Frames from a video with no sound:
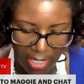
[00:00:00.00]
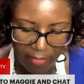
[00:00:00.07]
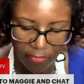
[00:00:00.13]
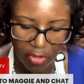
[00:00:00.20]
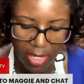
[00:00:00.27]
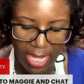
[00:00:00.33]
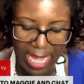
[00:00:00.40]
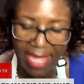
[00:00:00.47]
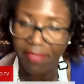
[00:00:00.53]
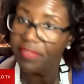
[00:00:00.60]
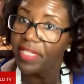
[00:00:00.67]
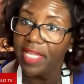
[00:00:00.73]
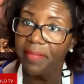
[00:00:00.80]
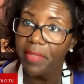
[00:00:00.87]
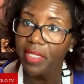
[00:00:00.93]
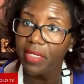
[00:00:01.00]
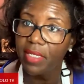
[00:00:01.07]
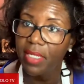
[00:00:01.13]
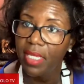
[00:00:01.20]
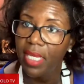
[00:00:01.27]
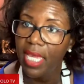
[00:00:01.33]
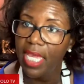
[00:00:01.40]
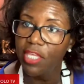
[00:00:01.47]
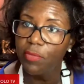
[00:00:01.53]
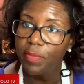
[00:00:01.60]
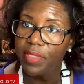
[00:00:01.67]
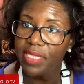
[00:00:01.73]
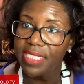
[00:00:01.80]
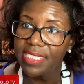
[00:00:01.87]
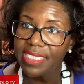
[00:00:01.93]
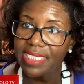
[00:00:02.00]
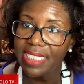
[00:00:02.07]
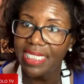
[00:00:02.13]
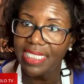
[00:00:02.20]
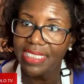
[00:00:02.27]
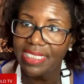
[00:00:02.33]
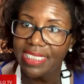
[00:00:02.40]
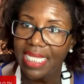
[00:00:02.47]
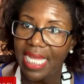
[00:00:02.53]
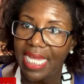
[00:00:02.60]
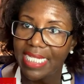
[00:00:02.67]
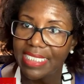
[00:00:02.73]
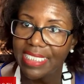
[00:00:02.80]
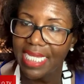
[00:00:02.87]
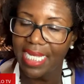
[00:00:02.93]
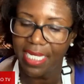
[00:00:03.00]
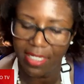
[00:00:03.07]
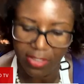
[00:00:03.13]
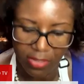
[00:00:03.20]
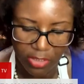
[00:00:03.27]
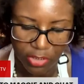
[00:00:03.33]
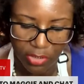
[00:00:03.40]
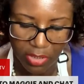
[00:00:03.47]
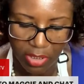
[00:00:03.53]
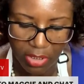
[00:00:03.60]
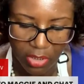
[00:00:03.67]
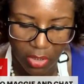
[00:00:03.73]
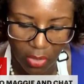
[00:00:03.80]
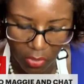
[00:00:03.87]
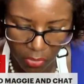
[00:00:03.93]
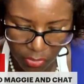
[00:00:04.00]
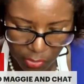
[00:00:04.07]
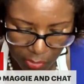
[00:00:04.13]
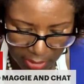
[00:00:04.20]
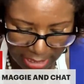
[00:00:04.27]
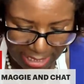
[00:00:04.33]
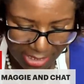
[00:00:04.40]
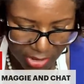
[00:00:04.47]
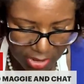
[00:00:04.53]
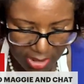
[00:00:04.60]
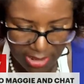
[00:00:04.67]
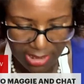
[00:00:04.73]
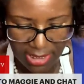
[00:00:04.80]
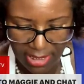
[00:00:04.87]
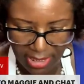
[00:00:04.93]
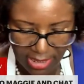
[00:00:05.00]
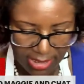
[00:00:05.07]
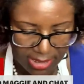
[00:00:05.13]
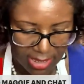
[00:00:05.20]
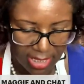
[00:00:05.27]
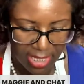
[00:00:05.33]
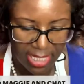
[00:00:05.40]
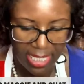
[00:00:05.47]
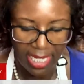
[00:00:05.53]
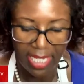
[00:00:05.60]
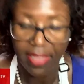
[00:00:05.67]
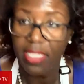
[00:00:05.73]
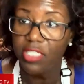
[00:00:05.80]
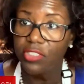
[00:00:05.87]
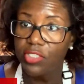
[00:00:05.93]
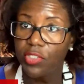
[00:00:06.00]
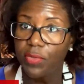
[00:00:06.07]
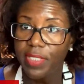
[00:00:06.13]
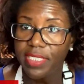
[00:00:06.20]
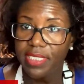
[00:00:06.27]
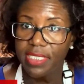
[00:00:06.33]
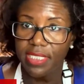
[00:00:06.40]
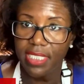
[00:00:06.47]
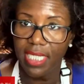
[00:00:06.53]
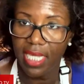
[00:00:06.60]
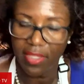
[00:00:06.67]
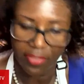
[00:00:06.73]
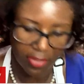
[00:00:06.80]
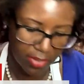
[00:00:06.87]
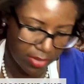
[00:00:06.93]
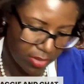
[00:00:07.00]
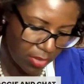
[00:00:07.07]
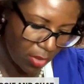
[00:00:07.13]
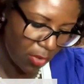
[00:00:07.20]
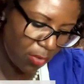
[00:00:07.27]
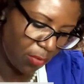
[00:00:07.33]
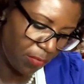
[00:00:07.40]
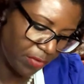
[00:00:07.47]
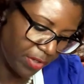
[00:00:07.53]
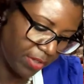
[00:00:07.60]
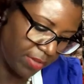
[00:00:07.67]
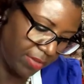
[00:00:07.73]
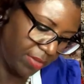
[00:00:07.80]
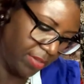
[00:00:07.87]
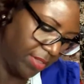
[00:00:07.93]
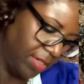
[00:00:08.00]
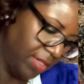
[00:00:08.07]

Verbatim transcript: You have your half lemon you put the seed side down so the little holes will catch the seeds and then you squeeze it together over.